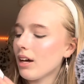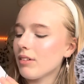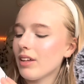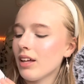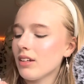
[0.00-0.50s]

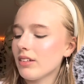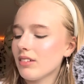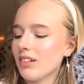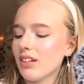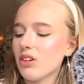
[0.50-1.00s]
And
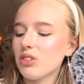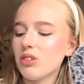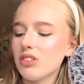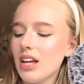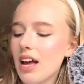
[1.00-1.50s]
it also
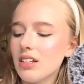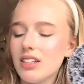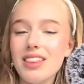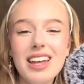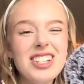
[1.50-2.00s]
says the